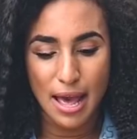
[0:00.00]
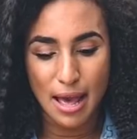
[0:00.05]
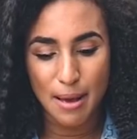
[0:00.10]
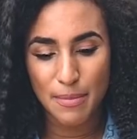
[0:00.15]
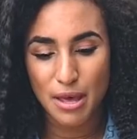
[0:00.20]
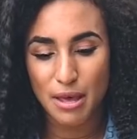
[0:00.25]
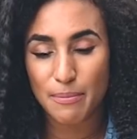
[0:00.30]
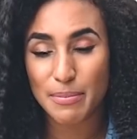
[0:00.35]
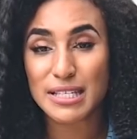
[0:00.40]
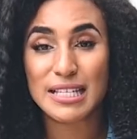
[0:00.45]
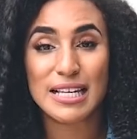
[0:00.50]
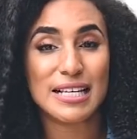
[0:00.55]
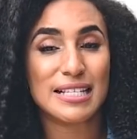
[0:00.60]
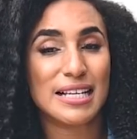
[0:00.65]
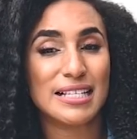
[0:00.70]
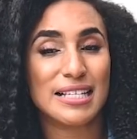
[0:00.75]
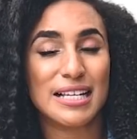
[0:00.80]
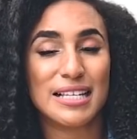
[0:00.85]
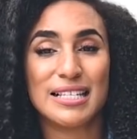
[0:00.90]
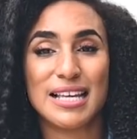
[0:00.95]
Hibiscus,
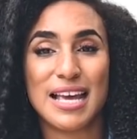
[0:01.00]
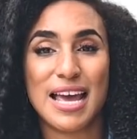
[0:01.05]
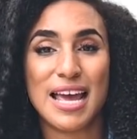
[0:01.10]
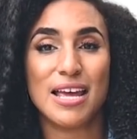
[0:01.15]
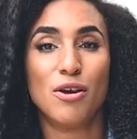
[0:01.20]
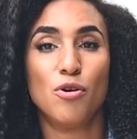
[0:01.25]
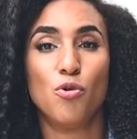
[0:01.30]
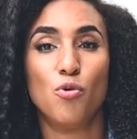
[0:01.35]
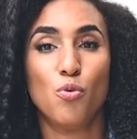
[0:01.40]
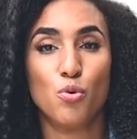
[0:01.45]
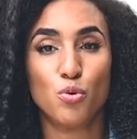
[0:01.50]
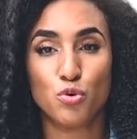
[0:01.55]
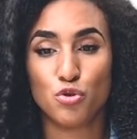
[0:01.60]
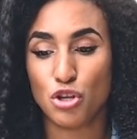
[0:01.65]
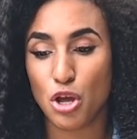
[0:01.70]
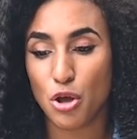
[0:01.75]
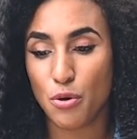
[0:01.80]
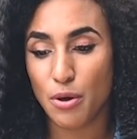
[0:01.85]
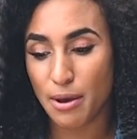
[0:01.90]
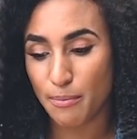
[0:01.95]
as I say,
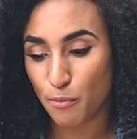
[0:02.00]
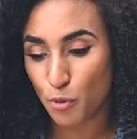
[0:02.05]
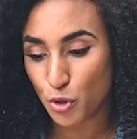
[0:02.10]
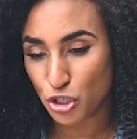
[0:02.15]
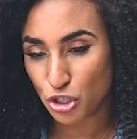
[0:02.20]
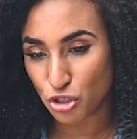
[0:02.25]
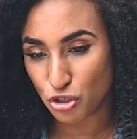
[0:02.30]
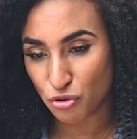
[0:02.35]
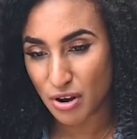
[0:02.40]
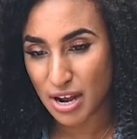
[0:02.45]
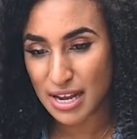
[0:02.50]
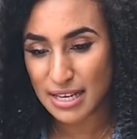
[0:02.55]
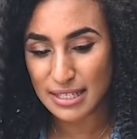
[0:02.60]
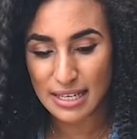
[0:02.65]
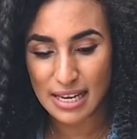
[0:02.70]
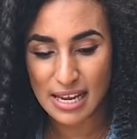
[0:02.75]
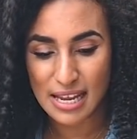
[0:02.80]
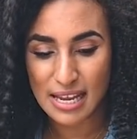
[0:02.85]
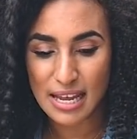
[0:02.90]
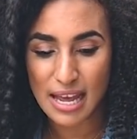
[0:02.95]
also a
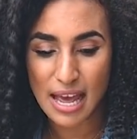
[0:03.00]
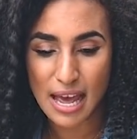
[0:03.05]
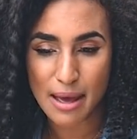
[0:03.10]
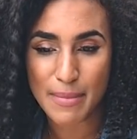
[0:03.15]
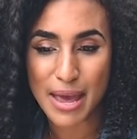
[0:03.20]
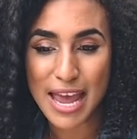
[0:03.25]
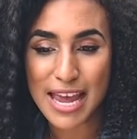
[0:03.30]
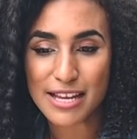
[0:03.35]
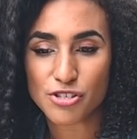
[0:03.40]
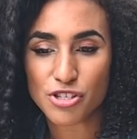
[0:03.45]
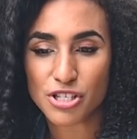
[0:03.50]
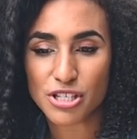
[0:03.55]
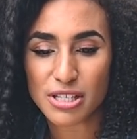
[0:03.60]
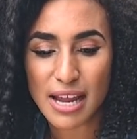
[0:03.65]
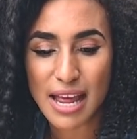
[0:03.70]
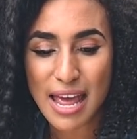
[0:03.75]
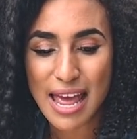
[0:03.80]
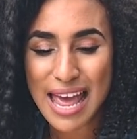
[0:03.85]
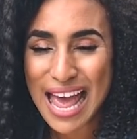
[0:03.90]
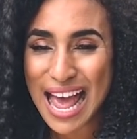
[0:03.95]
moisturizing
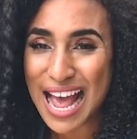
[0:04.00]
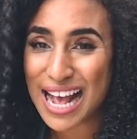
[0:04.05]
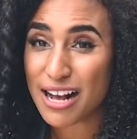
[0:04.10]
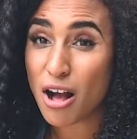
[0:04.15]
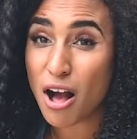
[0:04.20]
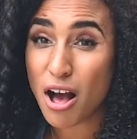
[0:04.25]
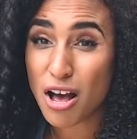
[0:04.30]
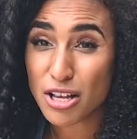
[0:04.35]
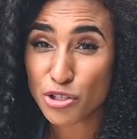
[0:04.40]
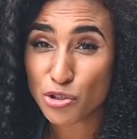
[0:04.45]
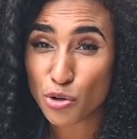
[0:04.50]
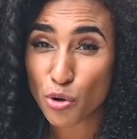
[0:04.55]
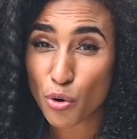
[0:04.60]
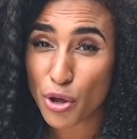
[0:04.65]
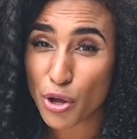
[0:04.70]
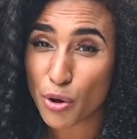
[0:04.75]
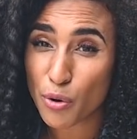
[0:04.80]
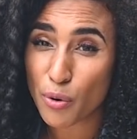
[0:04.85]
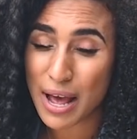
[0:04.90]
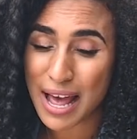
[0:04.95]
agent, and castor
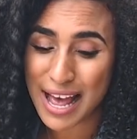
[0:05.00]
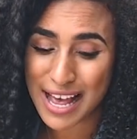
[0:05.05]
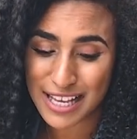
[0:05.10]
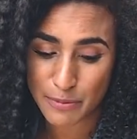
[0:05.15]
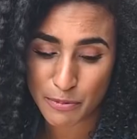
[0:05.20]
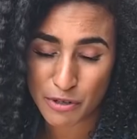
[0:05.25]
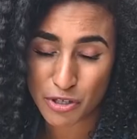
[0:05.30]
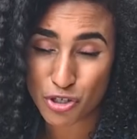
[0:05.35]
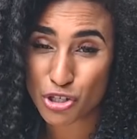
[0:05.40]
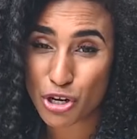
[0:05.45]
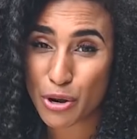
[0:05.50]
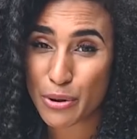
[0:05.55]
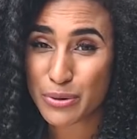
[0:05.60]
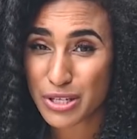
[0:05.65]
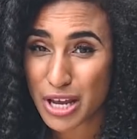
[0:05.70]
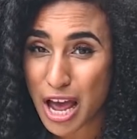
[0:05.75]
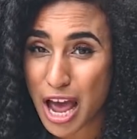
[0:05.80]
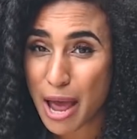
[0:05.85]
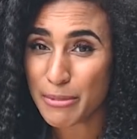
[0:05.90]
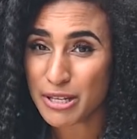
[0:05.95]
oil has been shown
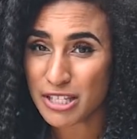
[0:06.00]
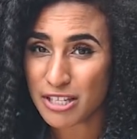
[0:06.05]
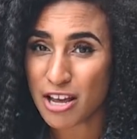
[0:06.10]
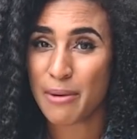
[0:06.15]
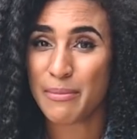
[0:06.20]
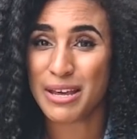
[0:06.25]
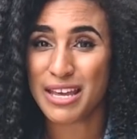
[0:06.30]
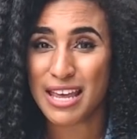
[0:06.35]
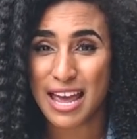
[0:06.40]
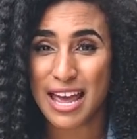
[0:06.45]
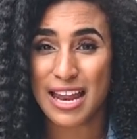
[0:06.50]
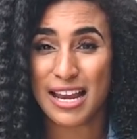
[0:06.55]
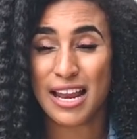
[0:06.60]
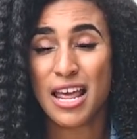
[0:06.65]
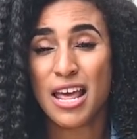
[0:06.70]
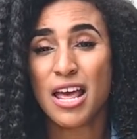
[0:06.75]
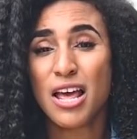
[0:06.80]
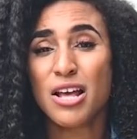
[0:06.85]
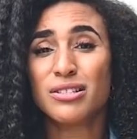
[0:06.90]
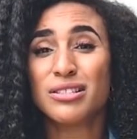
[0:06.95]
time and time again
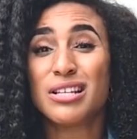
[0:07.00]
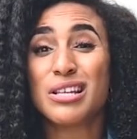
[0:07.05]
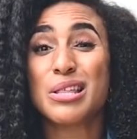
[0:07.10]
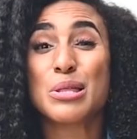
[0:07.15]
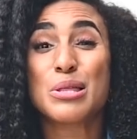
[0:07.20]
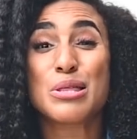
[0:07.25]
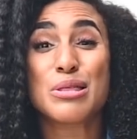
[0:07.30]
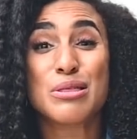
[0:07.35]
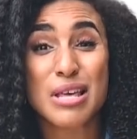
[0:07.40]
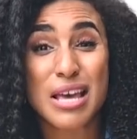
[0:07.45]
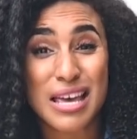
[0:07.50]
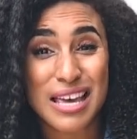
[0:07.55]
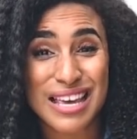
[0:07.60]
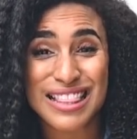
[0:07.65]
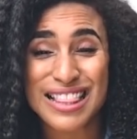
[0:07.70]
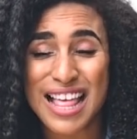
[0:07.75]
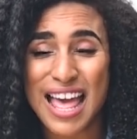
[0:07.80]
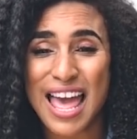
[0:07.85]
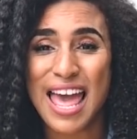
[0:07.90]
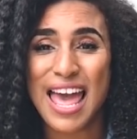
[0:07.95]
to
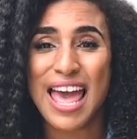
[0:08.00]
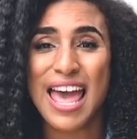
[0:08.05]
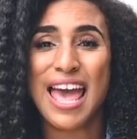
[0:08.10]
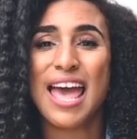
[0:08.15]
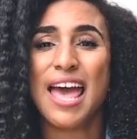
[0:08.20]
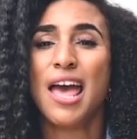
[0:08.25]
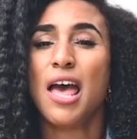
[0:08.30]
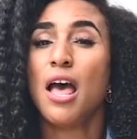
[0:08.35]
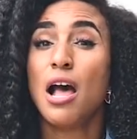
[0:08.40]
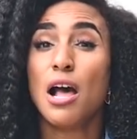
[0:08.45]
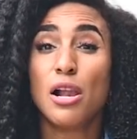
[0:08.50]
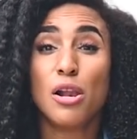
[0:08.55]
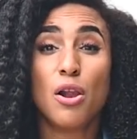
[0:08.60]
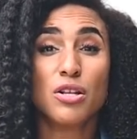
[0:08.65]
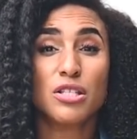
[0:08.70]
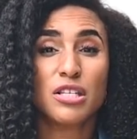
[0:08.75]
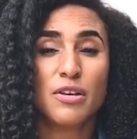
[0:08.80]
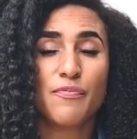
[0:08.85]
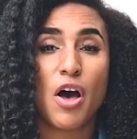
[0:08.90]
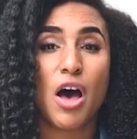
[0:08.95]
thicken the hair.
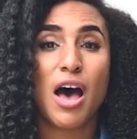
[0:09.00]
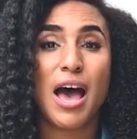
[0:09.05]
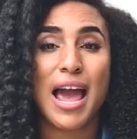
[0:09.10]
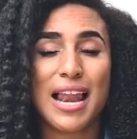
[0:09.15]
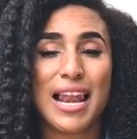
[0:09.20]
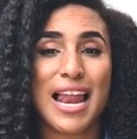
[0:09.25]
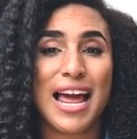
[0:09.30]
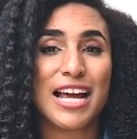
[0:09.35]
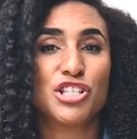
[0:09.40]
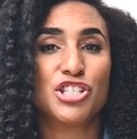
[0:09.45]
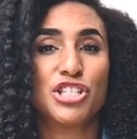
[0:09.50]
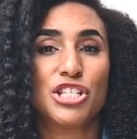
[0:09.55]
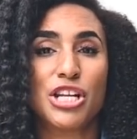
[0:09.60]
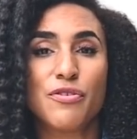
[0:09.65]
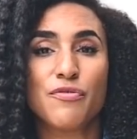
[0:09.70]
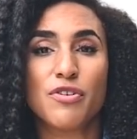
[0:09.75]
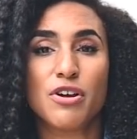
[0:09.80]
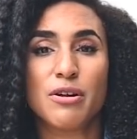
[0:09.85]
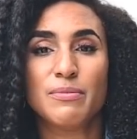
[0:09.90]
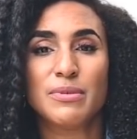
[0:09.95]
Lots of eyelash
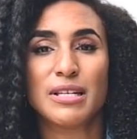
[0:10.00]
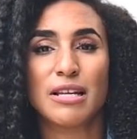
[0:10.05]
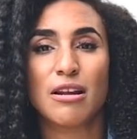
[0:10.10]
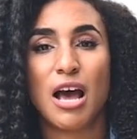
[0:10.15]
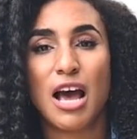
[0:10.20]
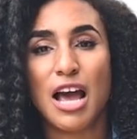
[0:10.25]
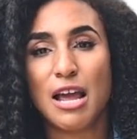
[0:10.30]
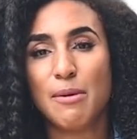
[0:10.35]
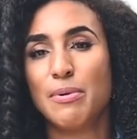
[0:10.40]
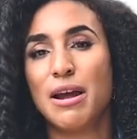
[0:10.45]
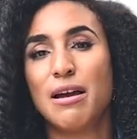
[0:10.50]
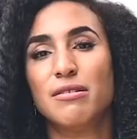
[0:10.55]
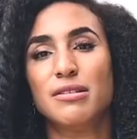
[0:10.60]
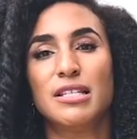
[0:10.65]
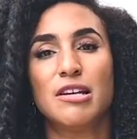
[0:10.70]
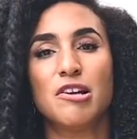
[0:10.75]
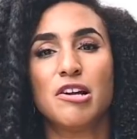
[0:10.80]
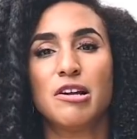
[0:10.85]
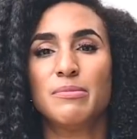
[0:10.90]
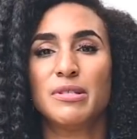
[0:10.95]
serums and eyebrow
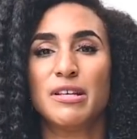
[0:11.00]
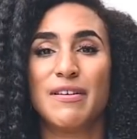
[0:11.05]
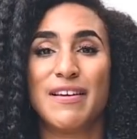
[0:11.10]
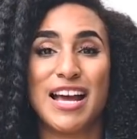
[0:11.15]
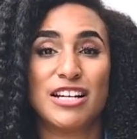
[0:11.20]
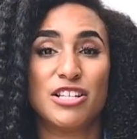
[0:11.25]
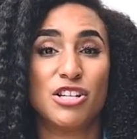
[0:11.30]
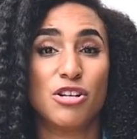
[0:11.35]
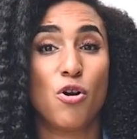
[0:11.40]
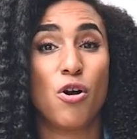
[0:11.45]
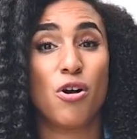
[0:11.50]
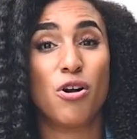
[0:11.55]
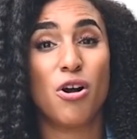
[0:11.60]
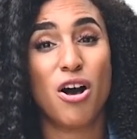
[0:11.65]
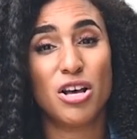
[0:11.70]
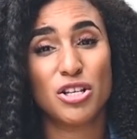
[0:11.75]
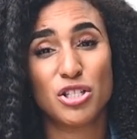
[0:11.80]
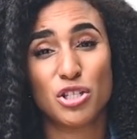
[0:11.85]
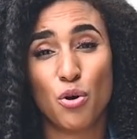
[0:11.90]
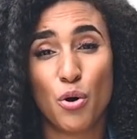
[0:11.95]
serums have actually got
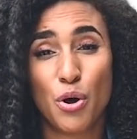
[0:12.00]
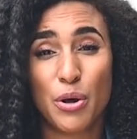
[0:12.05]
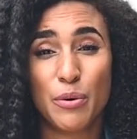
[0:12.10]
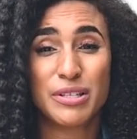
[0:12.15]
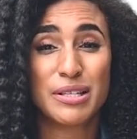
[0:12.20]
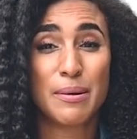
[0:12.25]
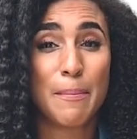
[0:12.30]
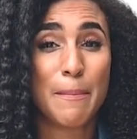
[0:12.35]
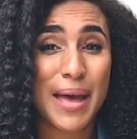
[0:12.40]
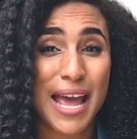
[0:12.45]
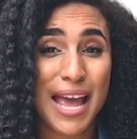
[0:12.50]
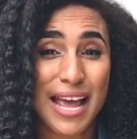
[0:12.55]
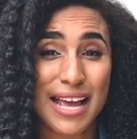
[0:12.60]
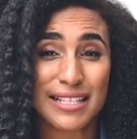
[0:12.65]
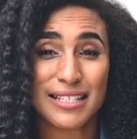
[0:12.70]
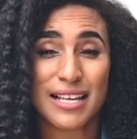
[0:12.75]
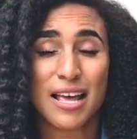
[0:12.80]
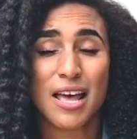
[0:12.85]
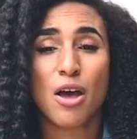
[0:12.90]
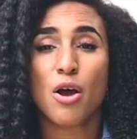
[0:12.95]
castor oil as a
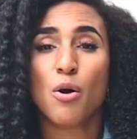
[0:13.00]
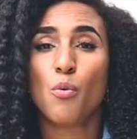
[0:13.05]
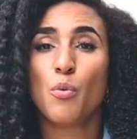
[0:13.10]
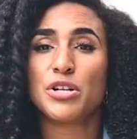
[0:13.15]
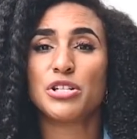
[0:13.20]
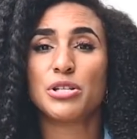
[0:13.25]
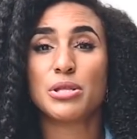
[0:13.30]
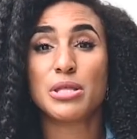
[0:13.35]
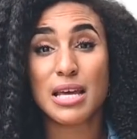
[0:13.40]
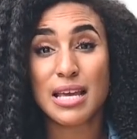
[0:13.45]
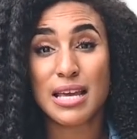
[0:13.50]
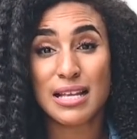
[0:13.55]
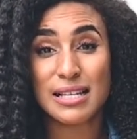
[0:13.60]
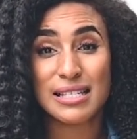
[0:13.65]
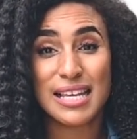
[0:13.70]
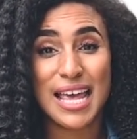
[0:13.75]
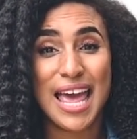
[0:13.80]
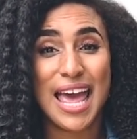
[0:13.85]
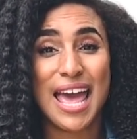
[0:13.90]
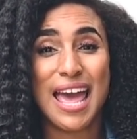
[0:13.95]
base, which
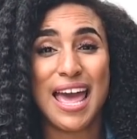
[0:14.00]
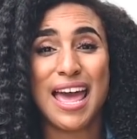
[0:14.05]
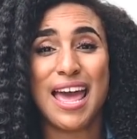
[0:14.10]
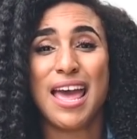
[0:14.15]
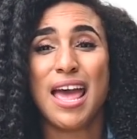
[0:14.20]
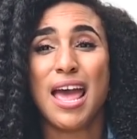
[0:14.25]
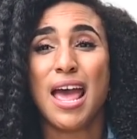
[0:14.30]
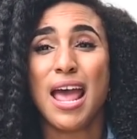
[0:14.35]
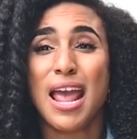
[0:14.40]
thickens hair.